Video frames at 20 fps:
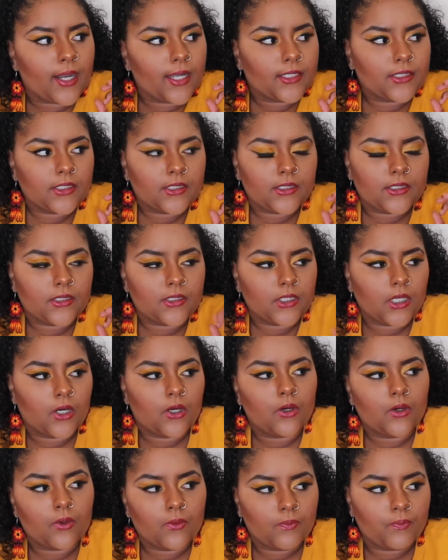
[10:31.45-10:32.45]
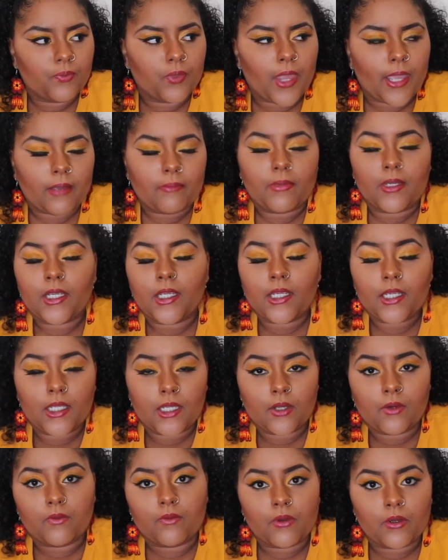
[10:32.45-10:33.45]
I just don't like being
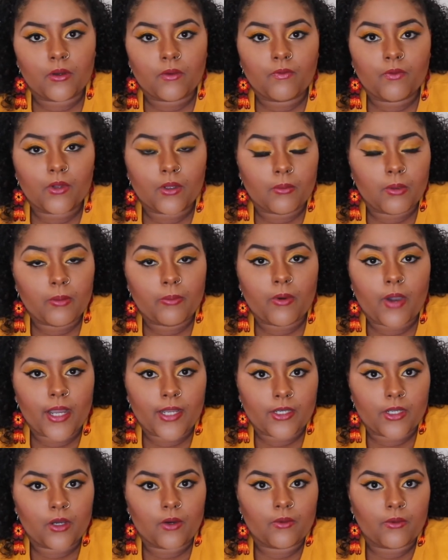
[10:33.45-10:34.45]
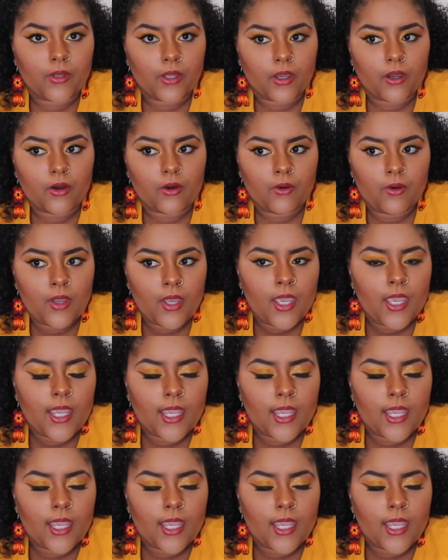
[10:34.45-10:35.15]
in a room full of people I don't know.